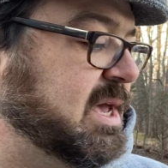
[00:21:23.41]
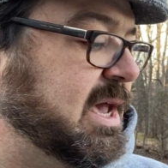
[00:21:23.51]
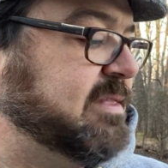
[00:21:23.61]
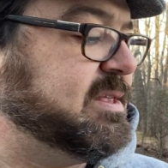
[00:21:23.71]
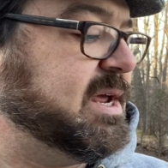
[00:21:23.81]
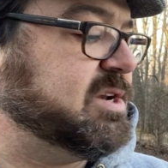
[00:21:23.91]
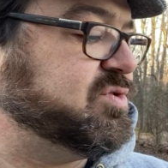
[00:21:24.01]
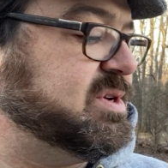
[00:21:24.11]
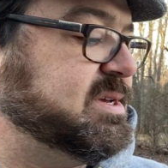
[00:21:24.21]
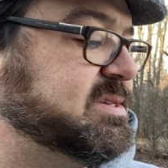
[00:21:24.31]
and the dike
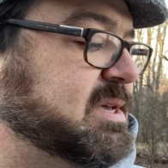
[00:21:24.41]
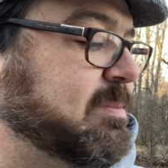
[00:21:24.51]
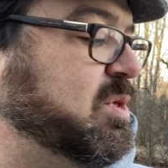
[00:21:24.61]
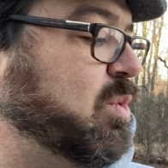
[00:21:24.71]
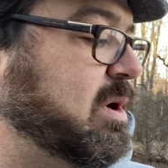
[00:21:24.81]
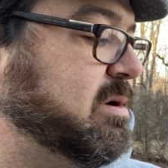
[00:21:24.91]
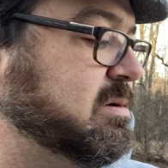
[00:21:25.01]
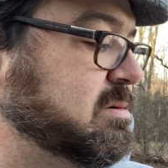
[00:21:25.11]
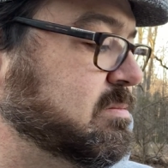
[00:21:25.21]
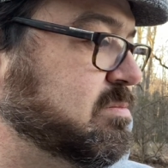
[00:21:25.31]
trees kept the
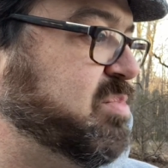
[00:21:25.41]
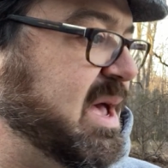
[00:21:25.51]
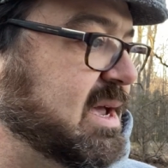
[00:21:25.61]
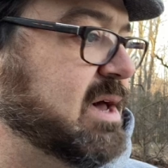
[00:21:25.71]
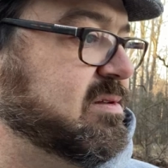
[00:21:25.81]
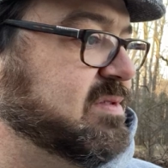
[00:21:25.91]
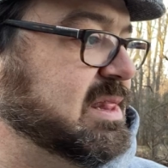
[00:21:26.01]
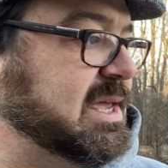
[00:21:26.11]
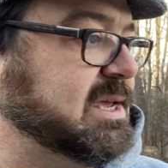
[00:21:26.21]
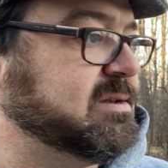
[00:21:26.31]
water back out of the
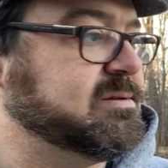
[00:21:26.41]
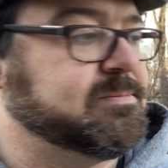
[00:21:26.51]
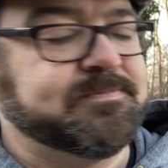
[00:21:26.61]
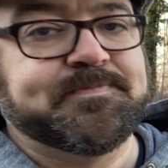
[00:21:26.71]
land.